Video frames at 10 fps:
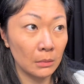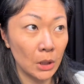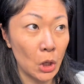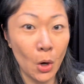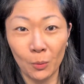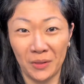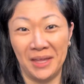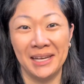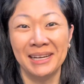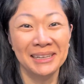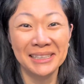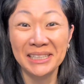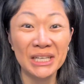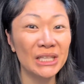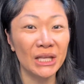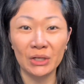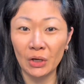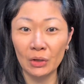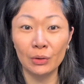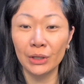not with it, like
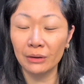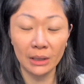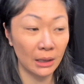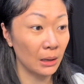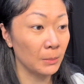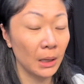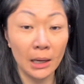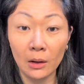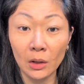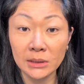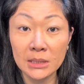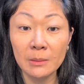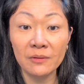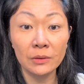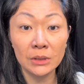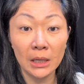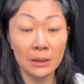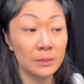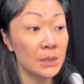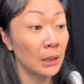not coherent. I called his name a few
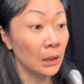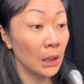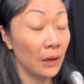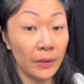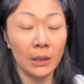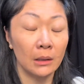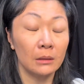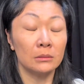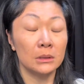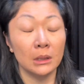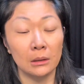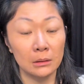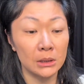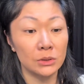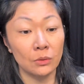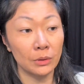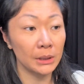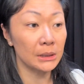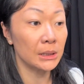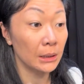times and then he's like
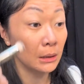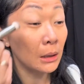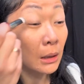disoriented.